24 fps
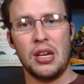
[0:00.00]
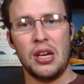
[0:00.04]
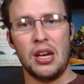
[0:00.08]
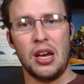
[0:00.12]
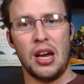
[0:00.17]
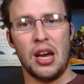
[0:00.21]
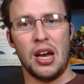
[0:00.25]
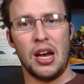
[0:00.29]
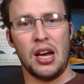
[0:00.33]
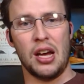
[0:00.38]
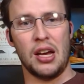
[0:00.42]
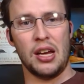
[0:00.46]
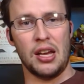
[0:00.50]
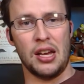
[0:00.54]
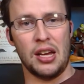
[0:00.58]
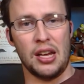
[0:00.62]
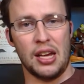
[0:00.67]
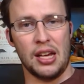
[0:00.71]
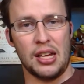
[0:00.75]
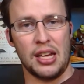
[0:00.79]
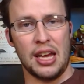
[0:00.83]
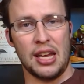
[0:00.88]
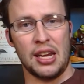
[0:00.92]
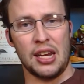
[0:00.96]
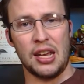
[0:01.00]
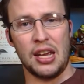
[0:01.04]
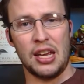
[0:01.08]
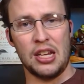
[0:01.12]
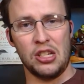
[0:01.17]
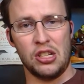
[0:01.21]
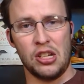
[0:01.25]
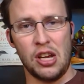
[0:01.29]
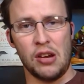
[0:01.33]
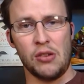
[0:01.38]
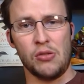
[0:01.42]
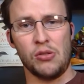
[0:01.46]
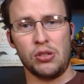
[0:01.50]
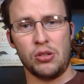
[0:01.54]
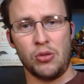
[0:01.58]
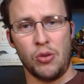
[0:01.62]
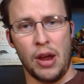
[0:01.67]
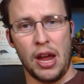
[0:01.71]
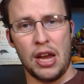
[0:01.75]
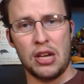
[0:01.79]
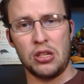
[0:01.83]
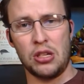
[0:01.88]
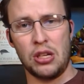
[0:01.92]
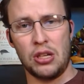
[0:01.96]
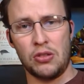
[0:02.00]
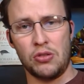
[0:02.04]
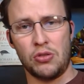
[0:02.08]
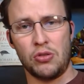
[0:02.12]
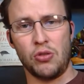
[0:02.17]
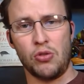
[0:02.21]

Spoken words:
Again, in general, creationist